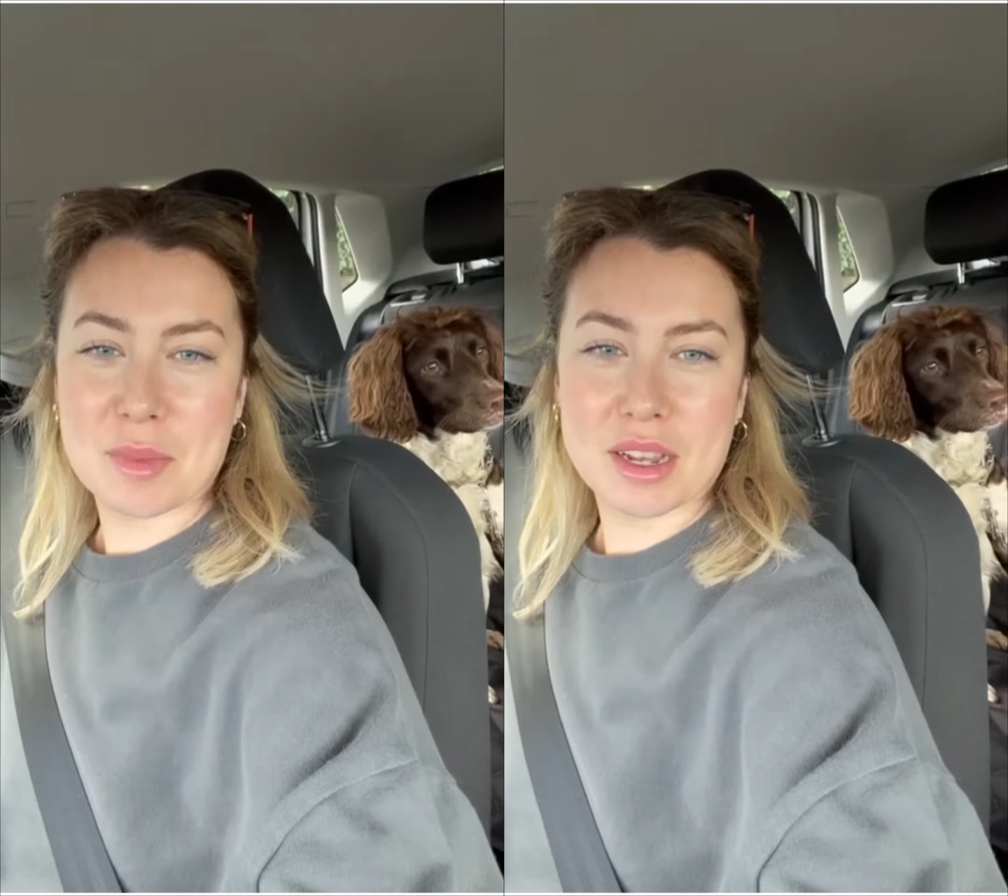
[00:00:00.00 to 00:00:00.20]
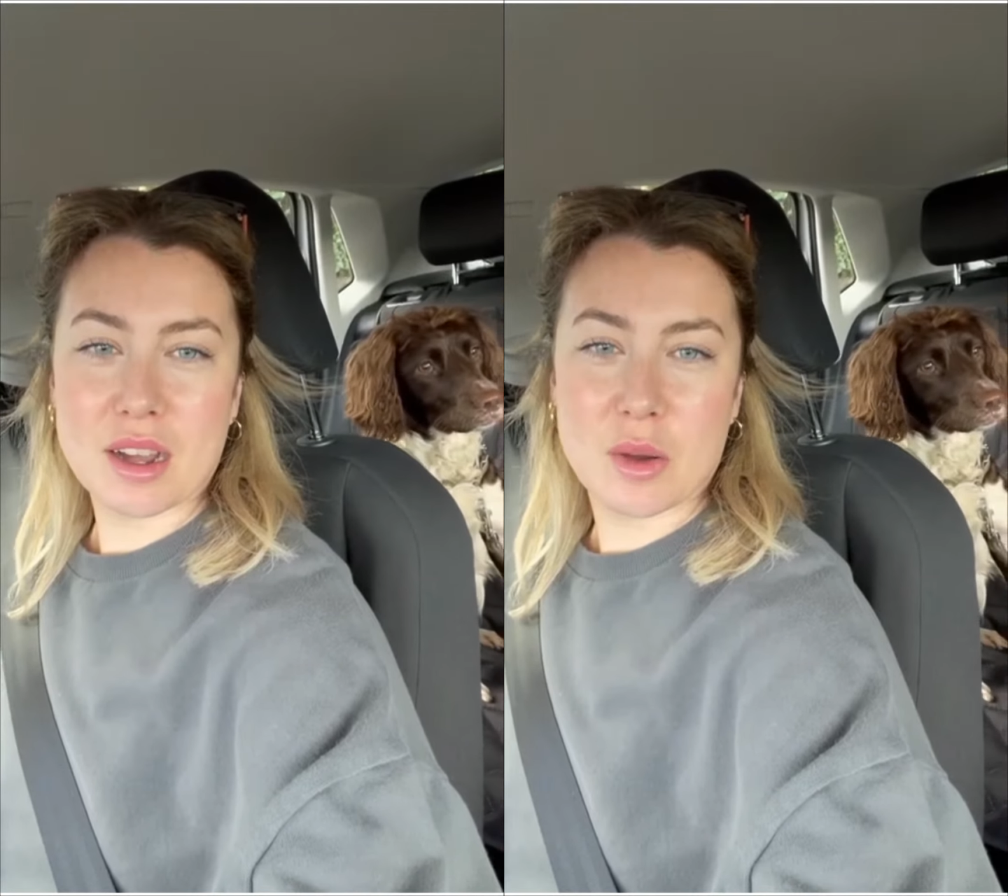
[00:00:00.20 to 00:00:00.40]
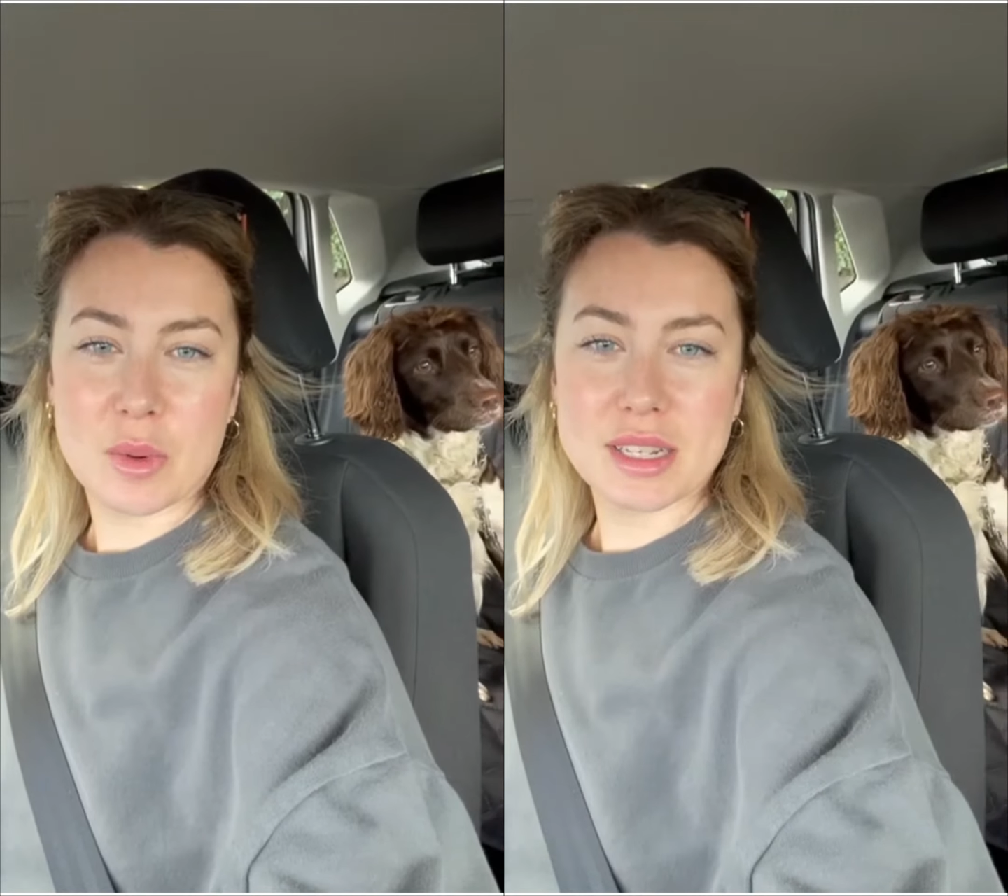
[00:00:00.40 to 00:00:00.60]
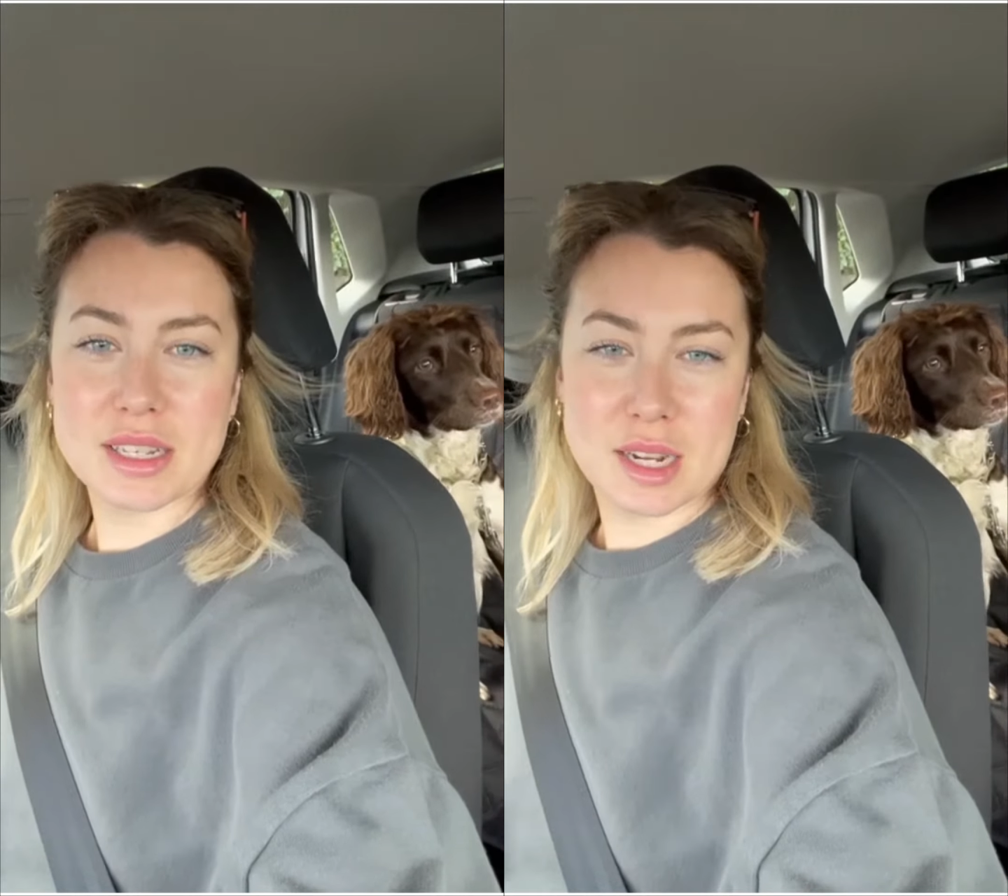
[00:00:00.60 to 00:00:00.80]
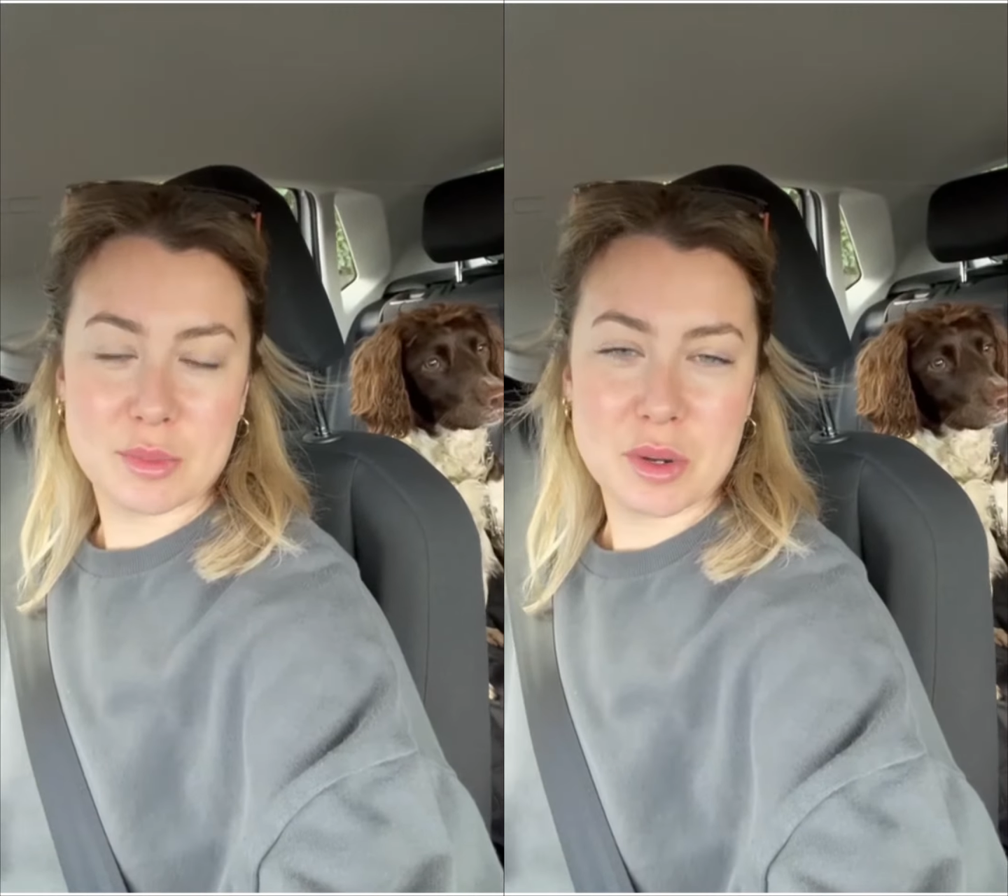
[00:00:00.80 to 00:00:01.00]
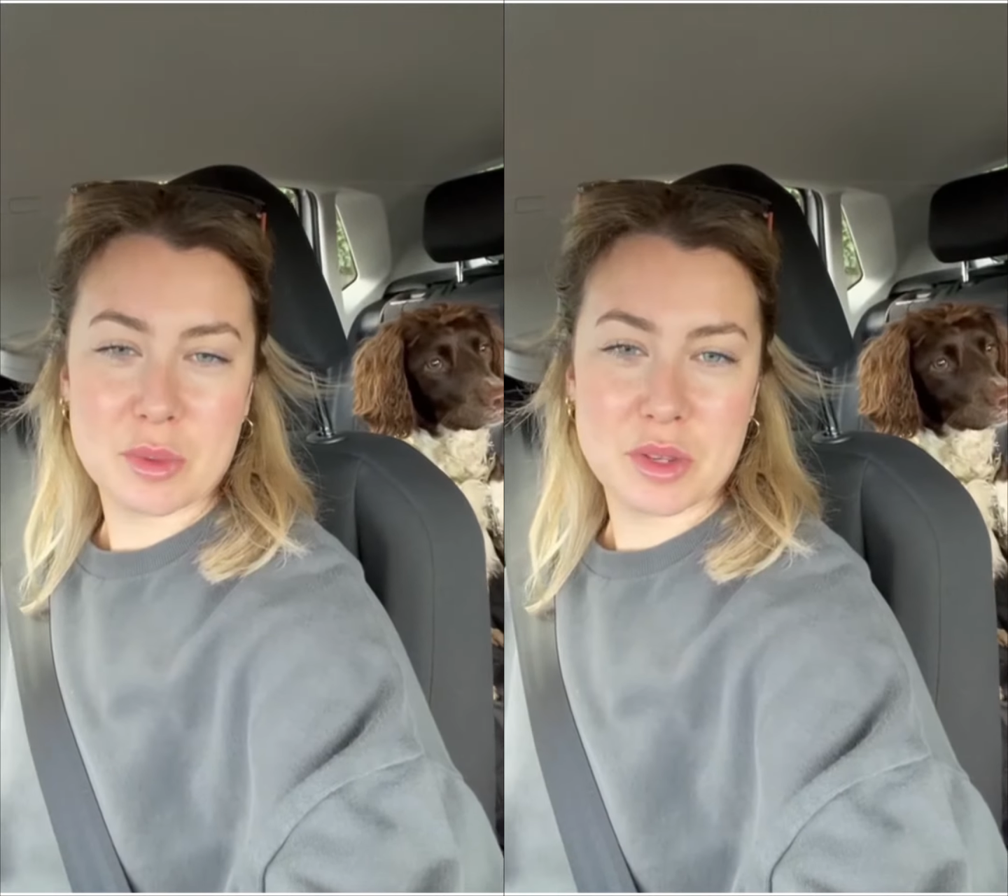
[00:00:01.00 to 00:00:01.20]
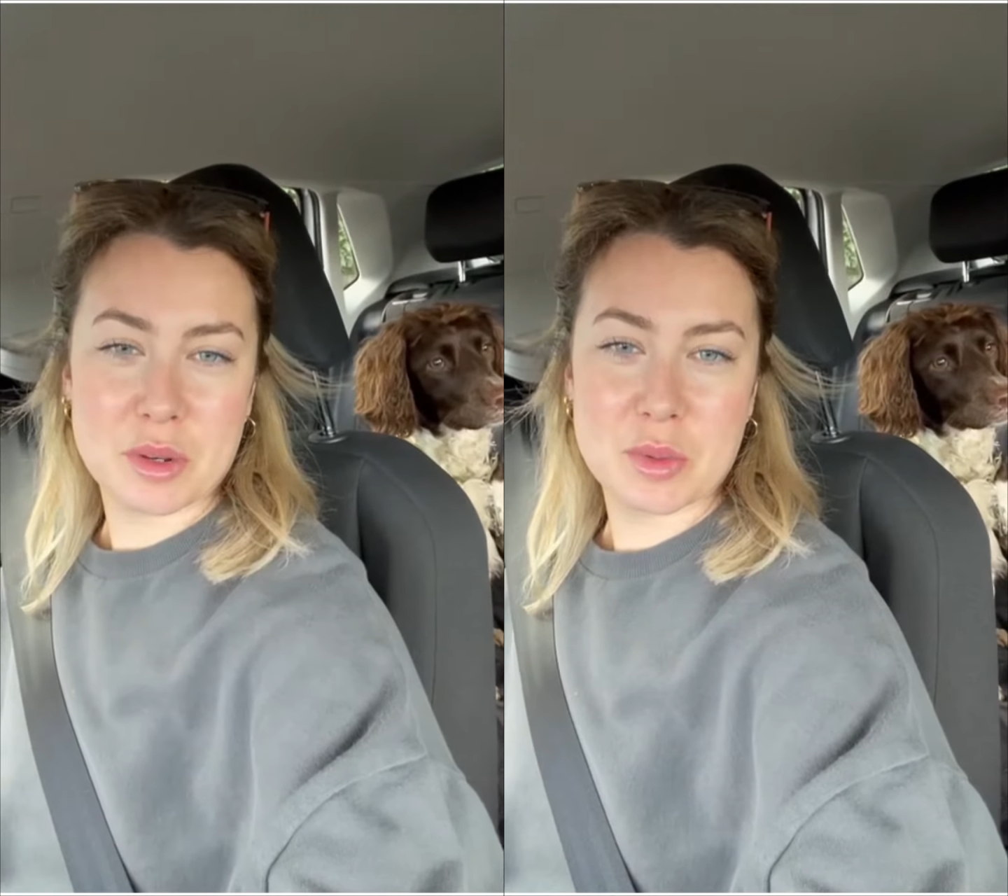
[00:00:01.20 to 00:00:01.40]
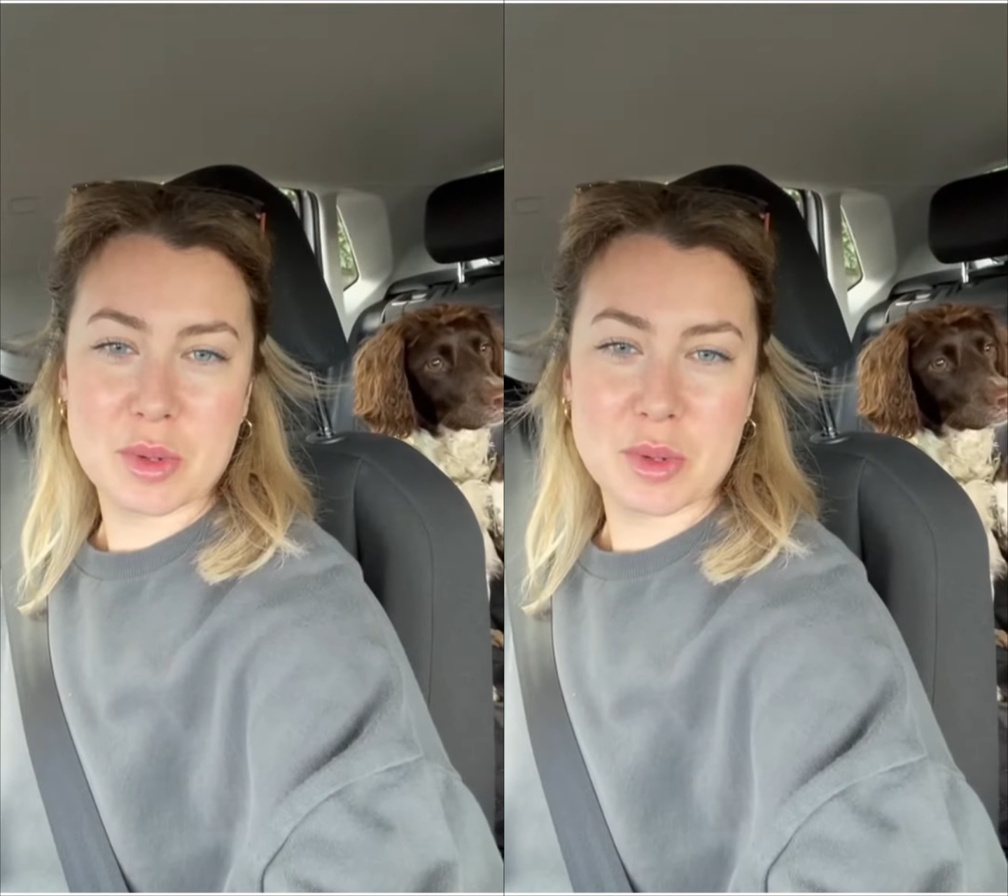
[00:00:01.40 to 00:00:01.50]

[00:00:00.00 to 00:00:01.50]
and I can't wait to celebrate with you at